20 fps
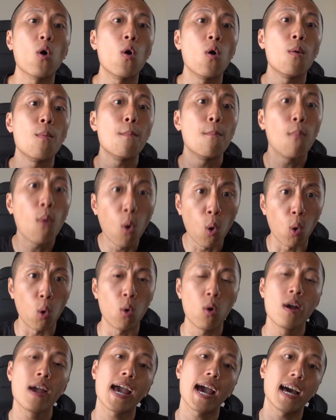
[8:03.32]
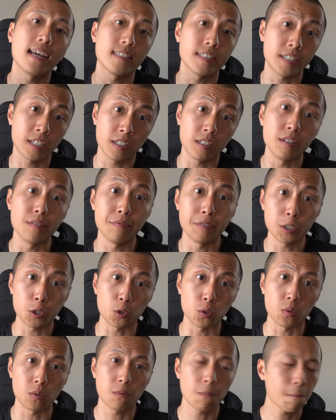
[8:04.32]
earn more as an
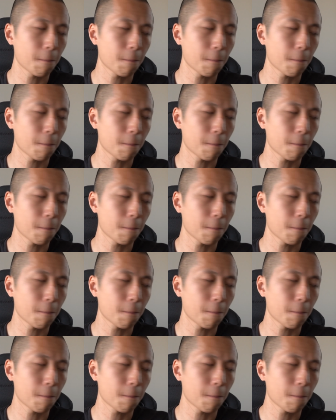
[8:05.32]
individual.